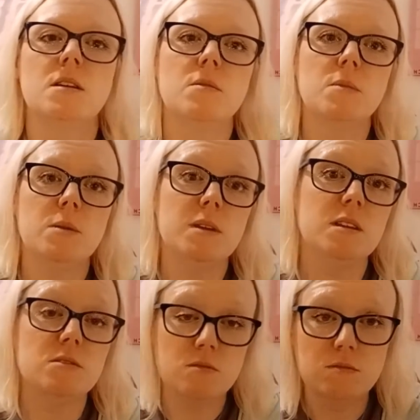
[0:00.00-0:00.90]

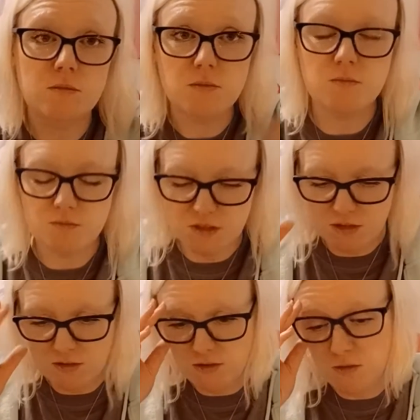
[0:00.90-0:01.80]
maybe
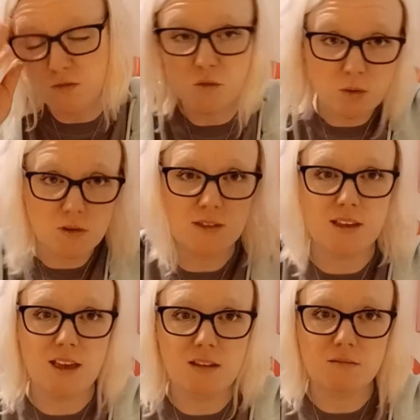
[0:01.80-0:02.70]
do a full body
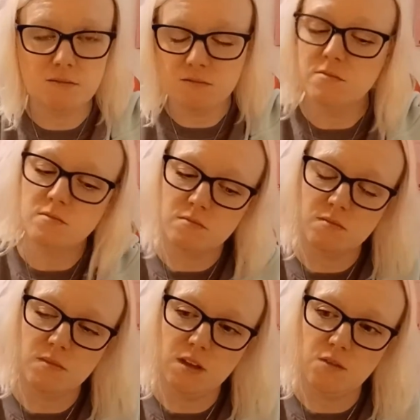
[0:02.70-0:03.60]
scan
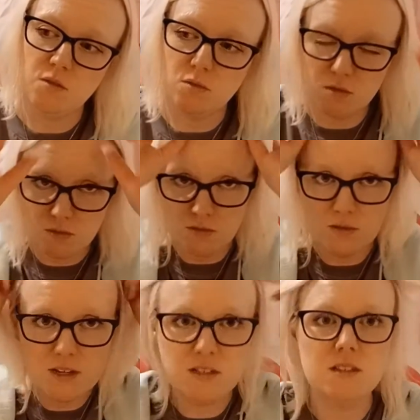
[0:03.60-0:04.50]
if you're
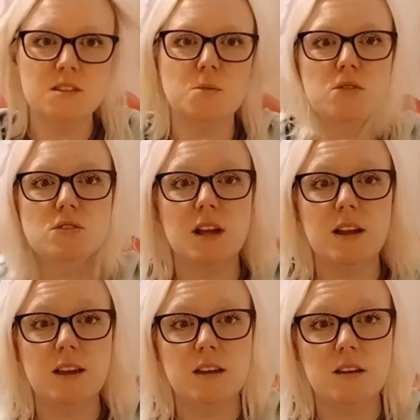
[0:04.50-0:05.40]
into
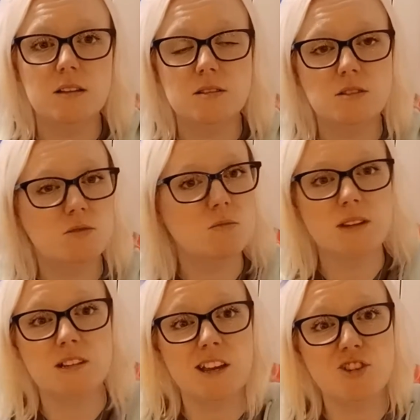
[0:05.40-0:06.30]
spirituality and
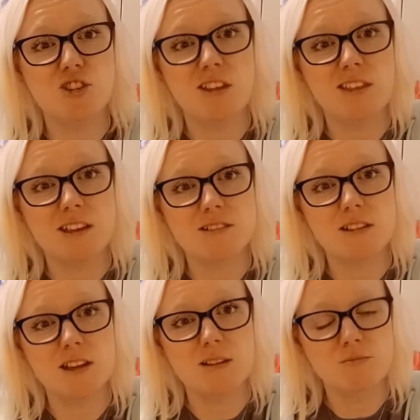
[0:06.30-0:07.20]
meditation and things like
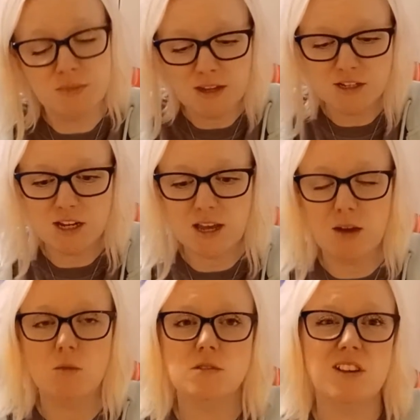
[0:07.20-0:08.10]
that. Check
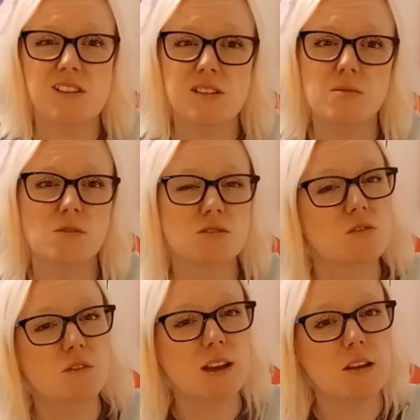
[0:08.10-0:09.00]
out what's hurting, what's
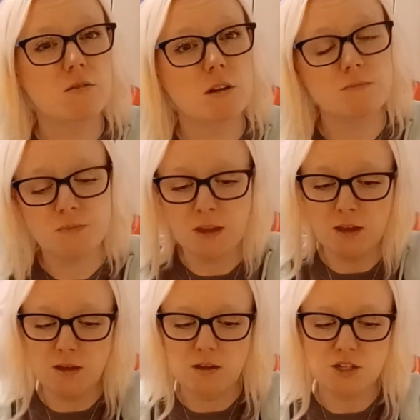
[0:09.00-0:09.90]
not feeling right.
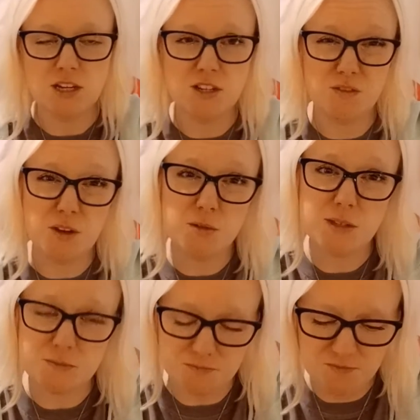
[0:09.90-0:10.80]
Change your
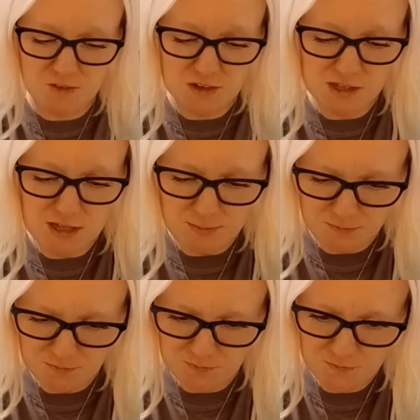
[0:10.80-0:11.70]
foods, things like that.
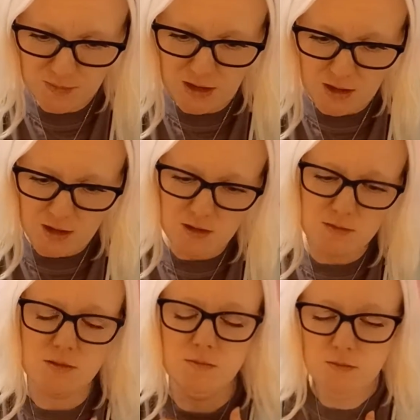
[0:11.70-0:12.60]

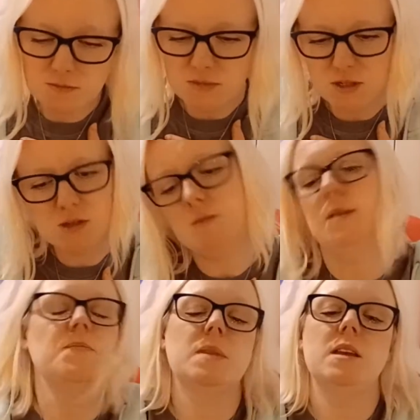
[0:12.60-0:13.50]
Excuse me.
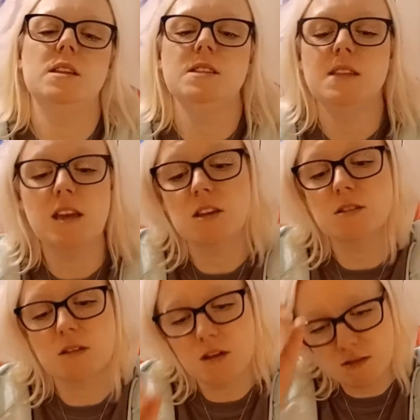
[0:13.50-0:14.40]
The
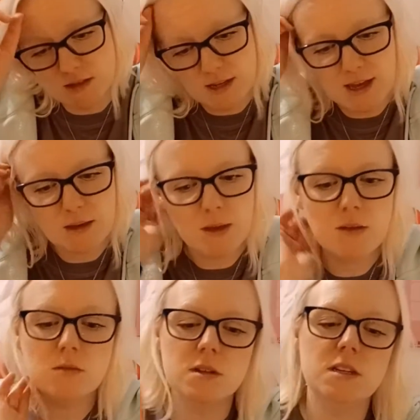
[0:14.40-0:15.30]
second card that came
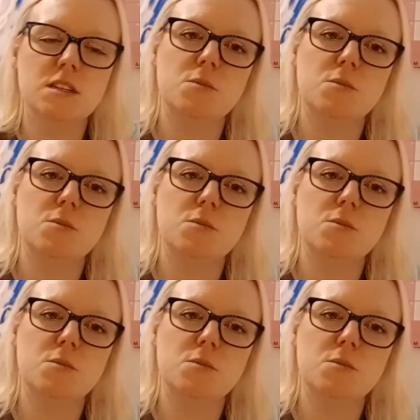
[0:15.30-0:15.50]
out is